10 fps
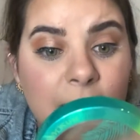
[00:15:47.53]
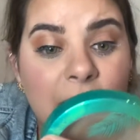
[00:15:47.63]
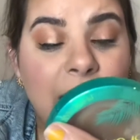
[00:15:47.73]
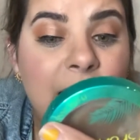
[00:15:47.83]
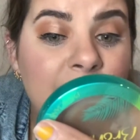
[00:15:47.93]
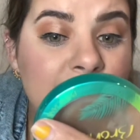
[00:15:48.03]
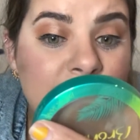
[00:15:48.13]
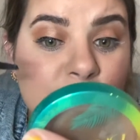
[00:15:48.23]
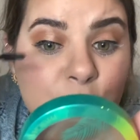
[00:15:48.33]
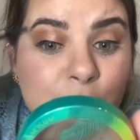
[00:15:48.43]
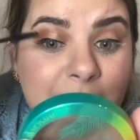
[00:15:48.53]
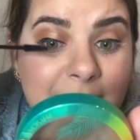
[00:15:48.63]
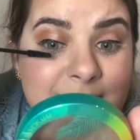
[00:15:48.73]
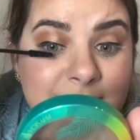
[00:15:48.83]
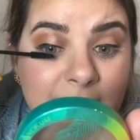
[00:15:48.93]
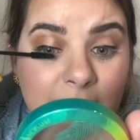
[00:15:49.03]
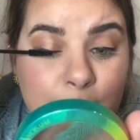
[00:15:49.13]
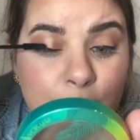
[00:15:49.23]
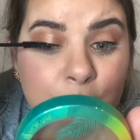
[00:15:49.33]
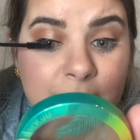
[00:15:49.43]
but new last name,
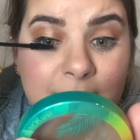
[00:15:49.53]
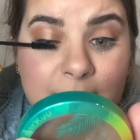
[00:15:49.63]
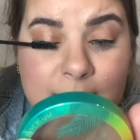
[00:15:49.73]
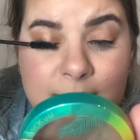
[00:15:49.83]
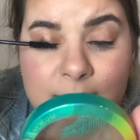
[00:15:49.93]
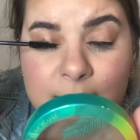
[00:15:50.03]
who this?